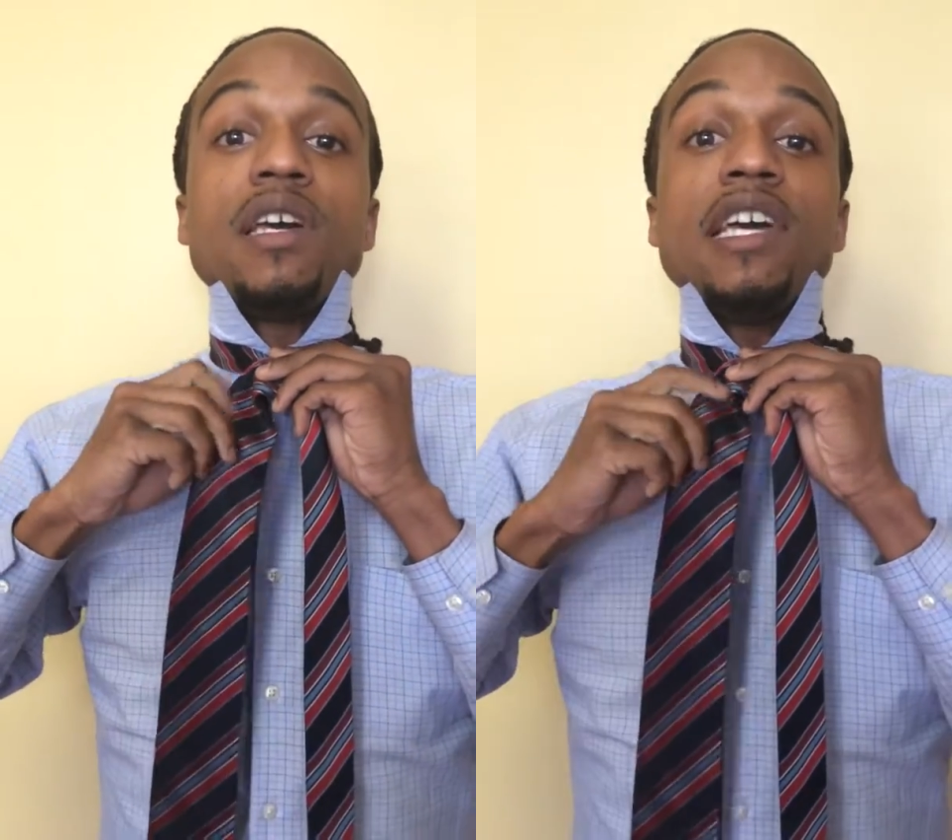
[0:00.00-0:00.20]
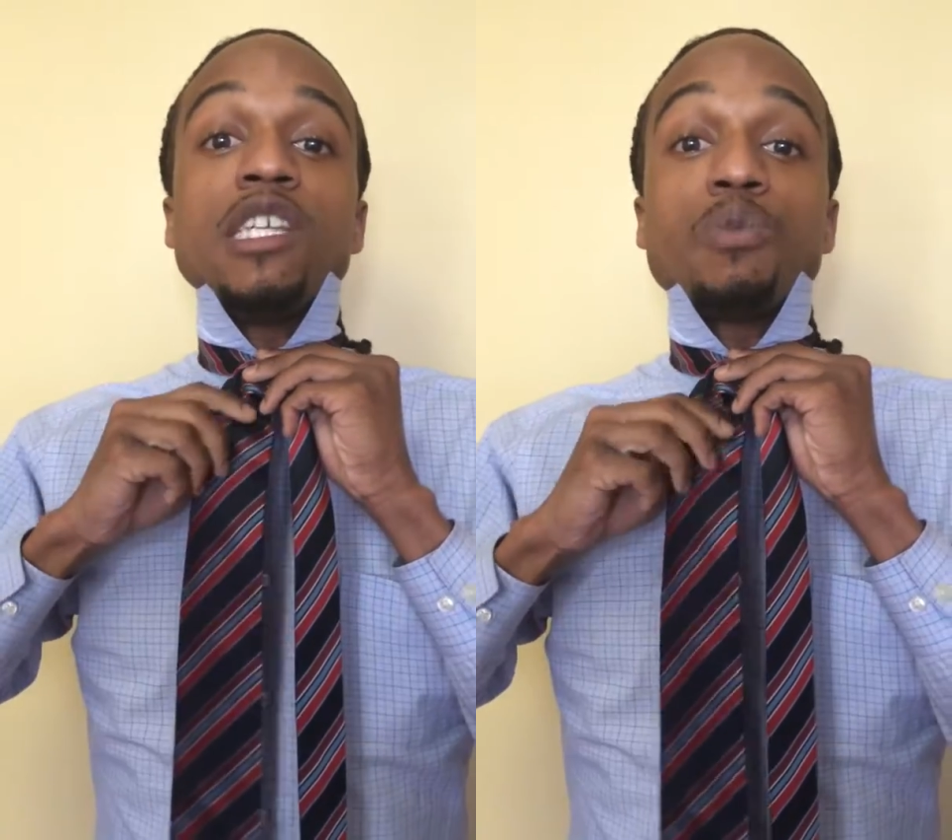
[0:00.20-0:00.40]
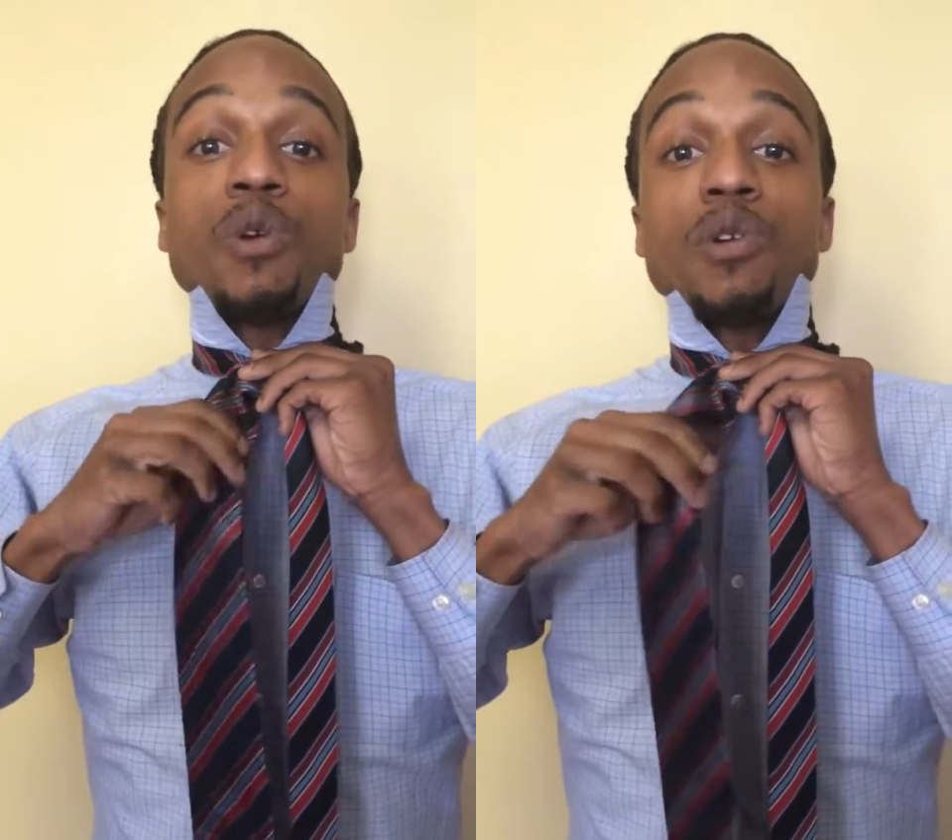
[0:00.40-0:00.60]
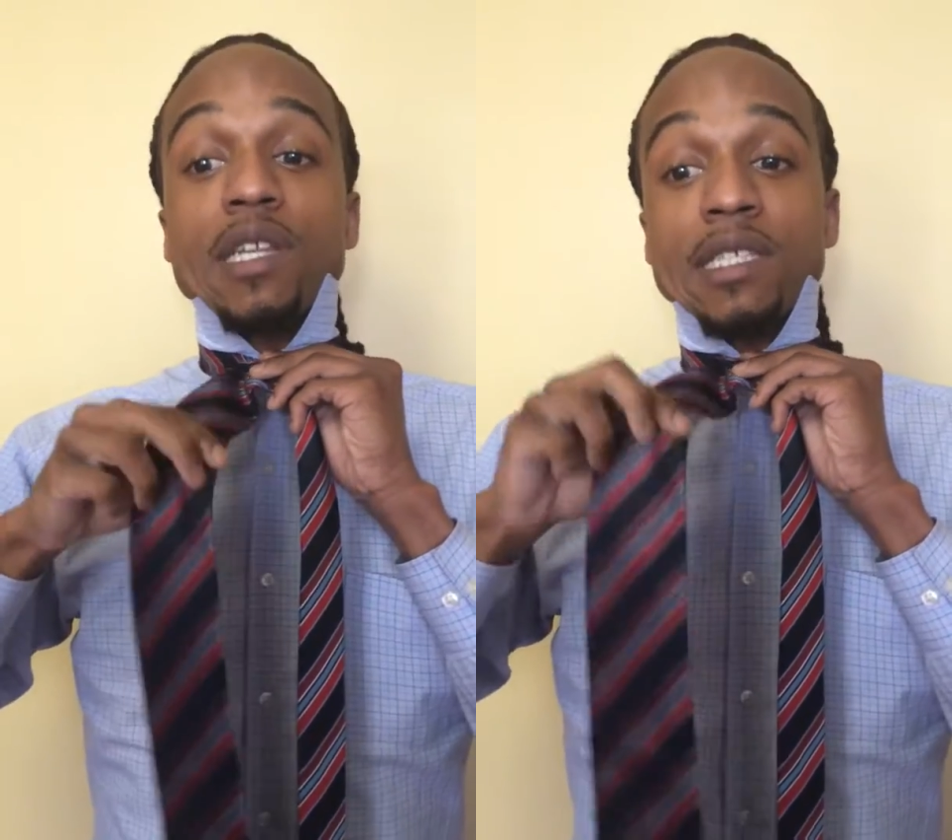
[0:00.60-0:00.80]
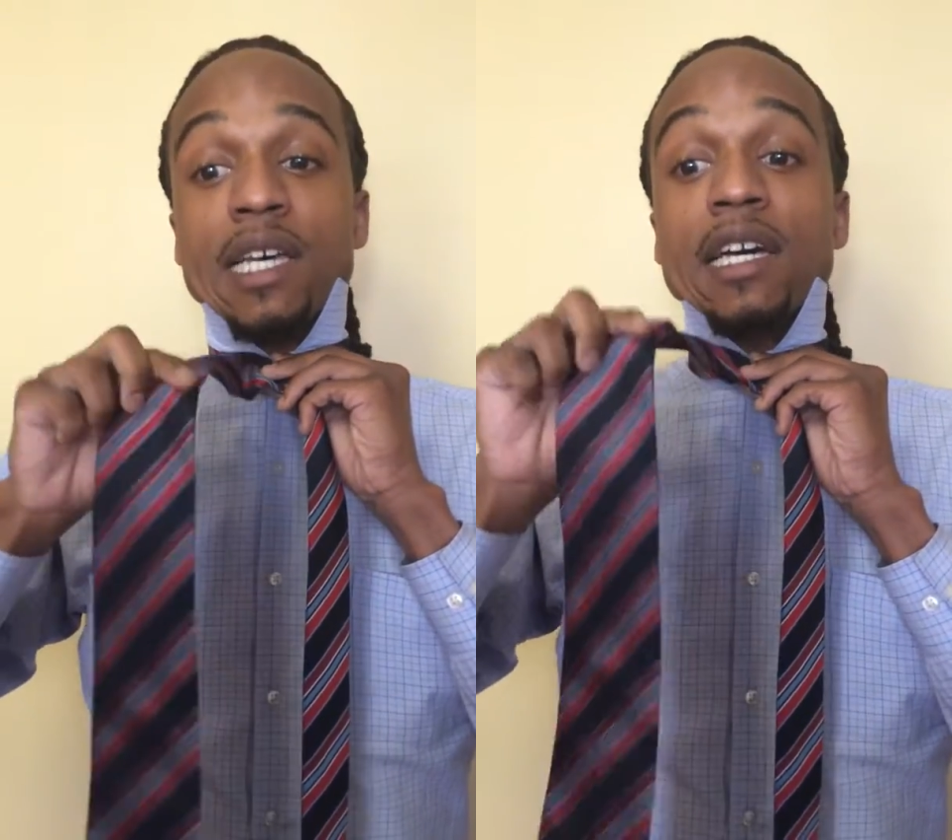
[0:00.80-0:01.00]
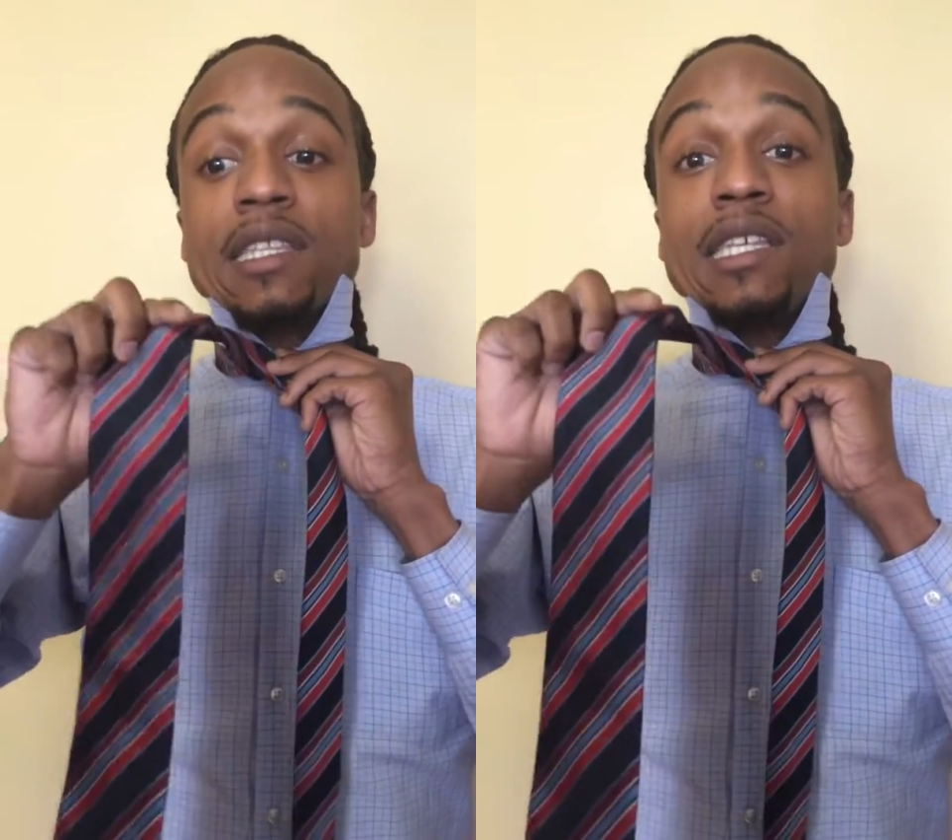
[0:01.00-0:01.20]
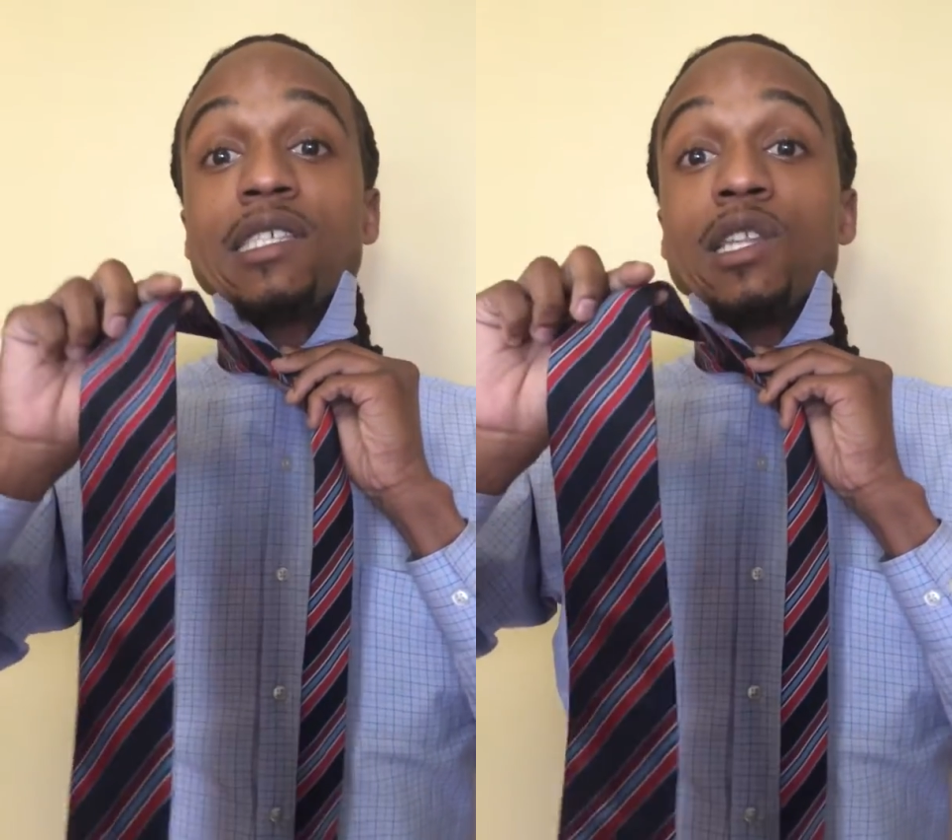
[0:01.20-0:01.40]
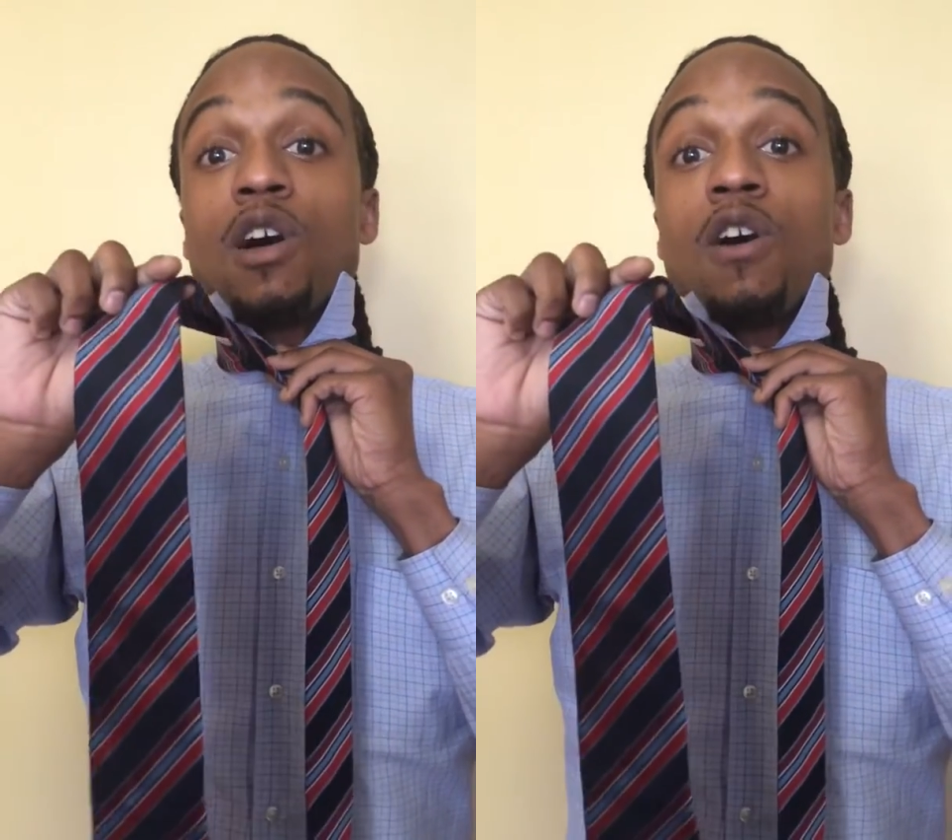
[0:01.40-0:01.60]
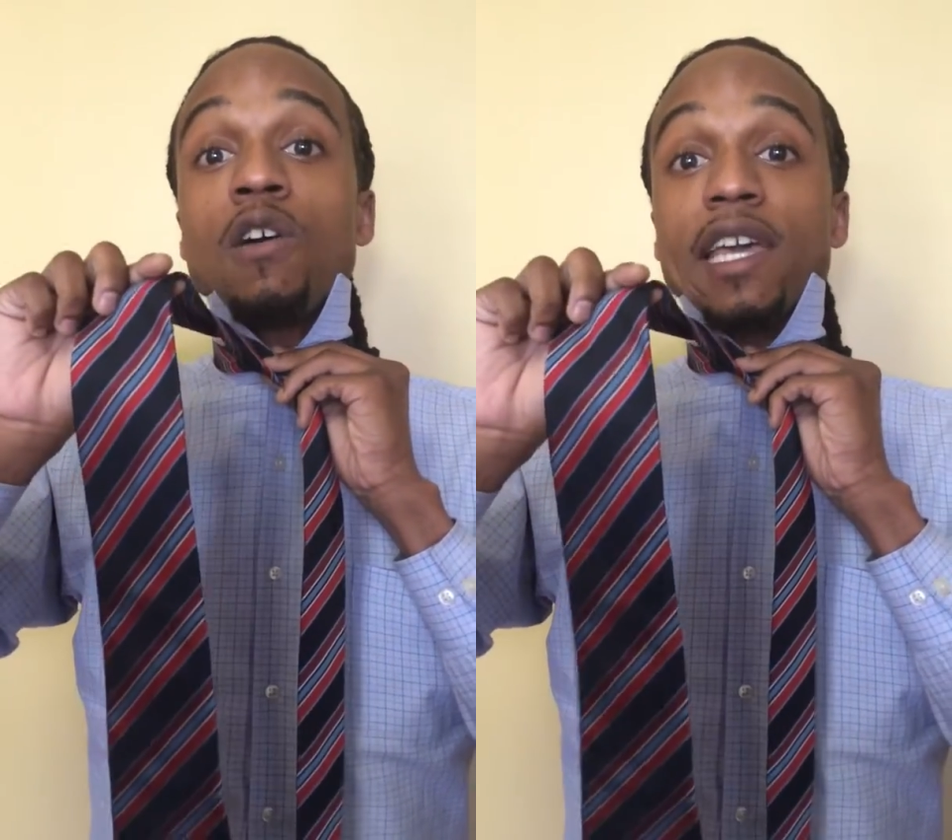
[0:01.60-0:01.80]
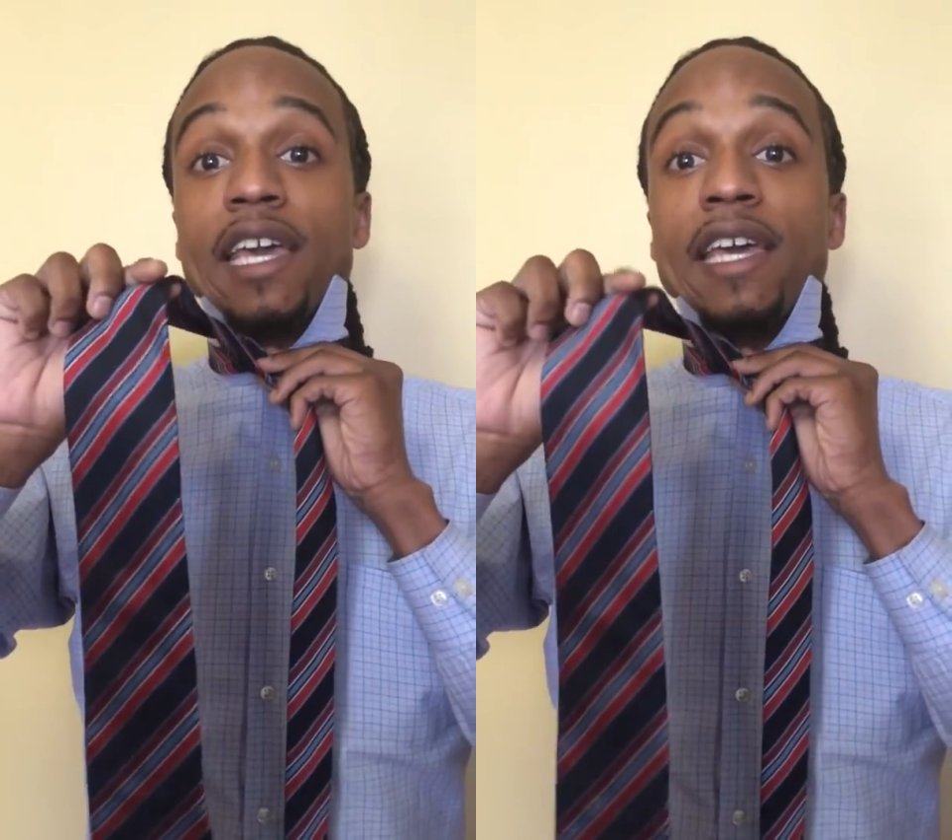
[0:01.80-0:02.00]
is we're going to tuck this
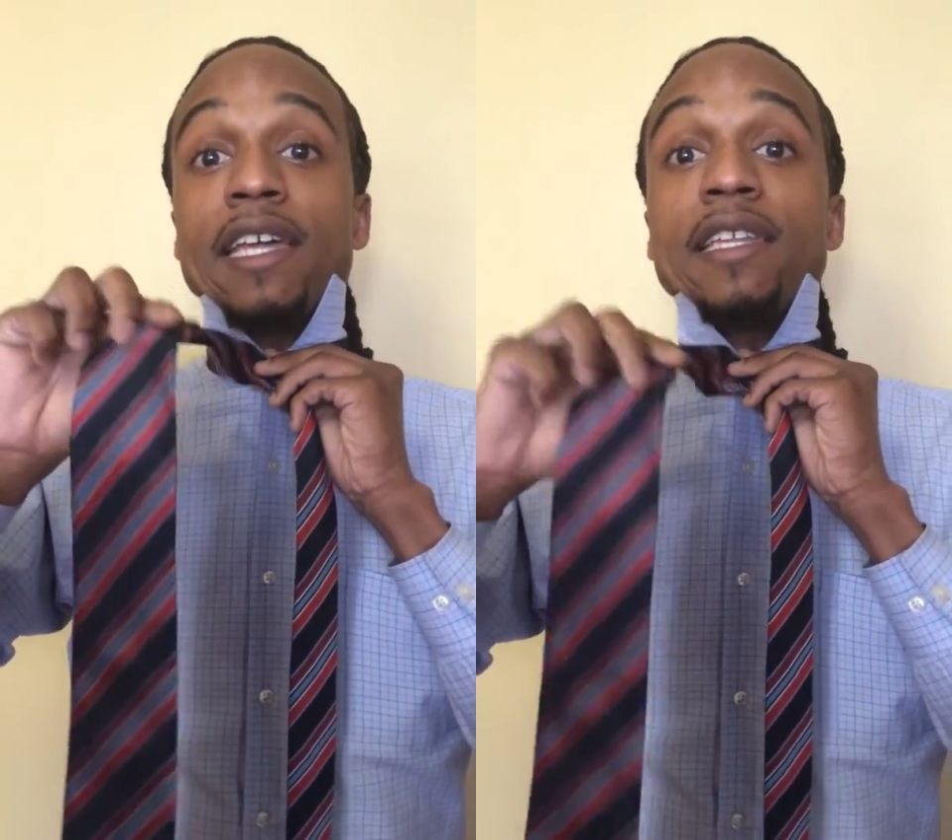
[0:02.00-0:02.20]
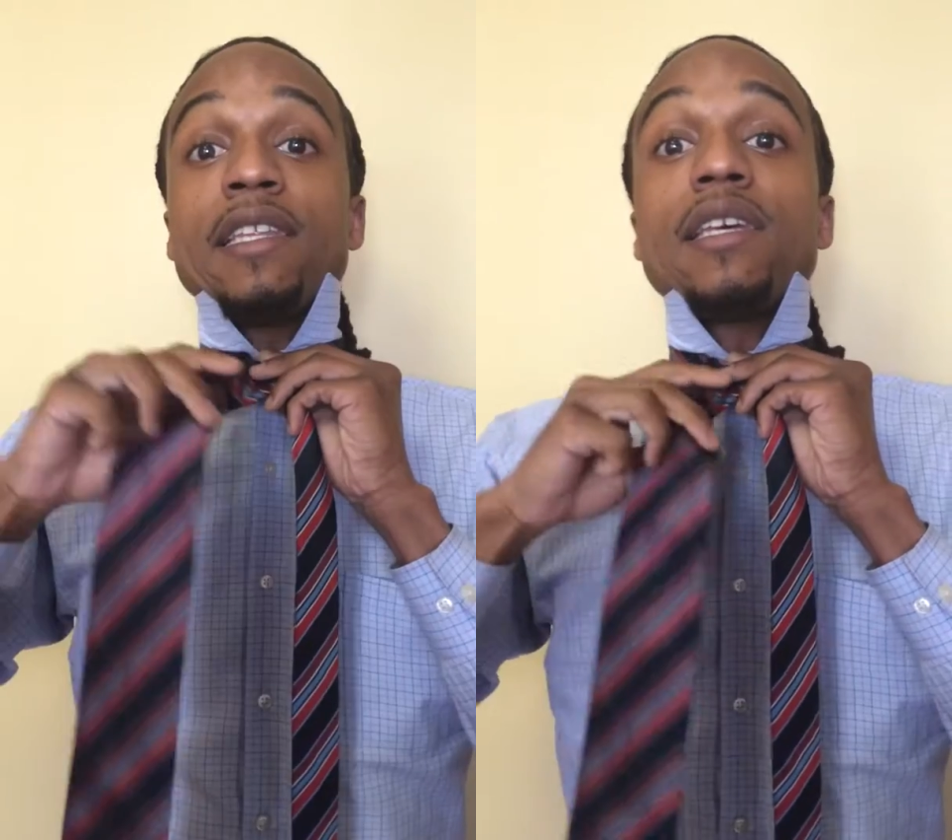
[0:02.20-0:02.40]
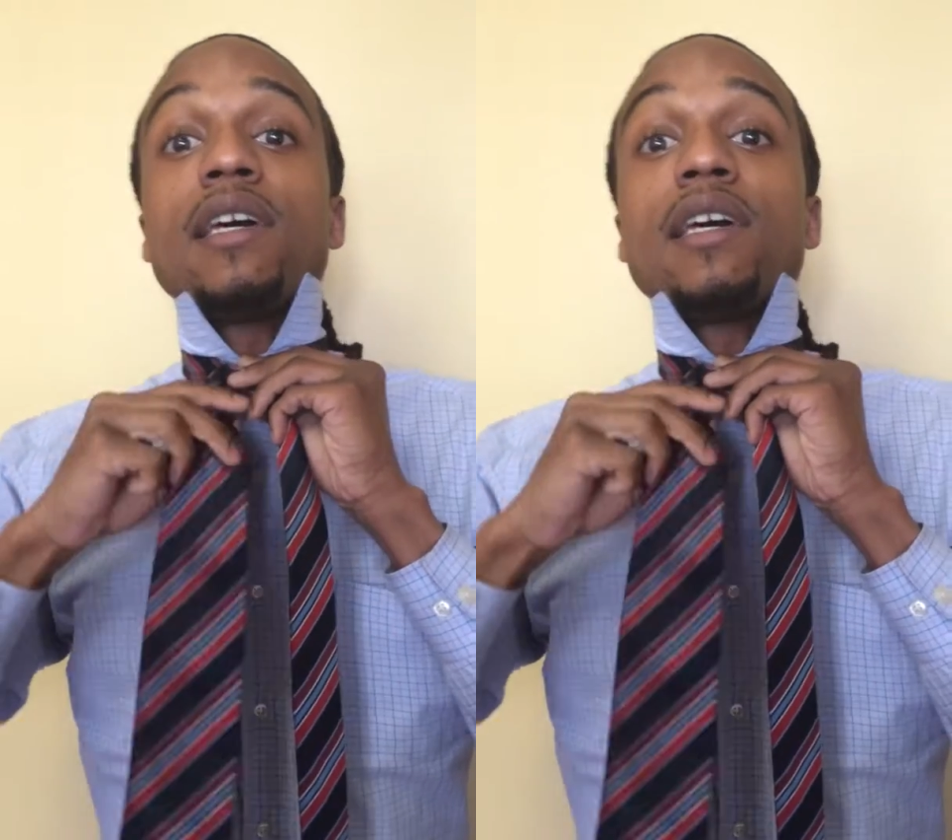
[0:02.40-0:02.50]
long end